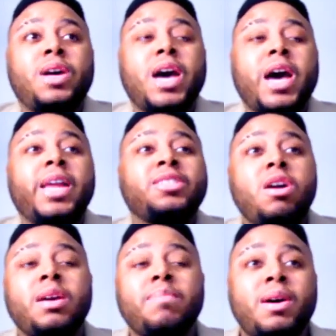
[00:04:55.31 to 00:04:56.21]
I like
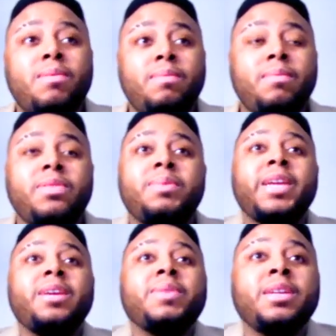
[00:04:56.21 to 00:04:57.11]
talking about the
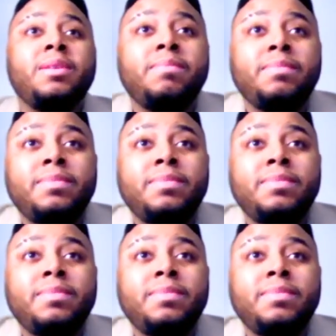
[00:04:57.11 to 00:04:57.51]
Millennium Kingdom.